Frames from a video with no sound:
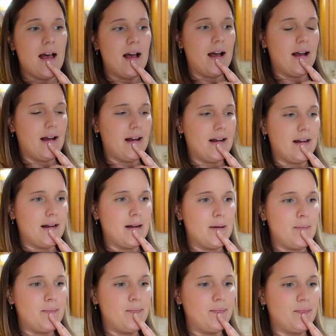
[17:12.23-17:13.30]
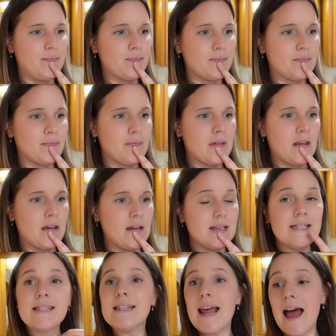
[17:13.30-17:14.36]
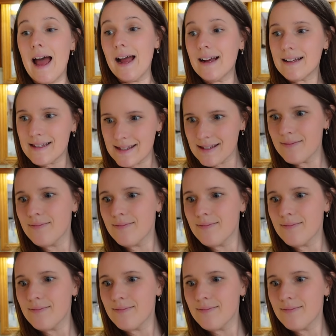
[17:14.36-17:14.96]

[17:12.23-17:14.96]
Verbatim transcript: um, snacks,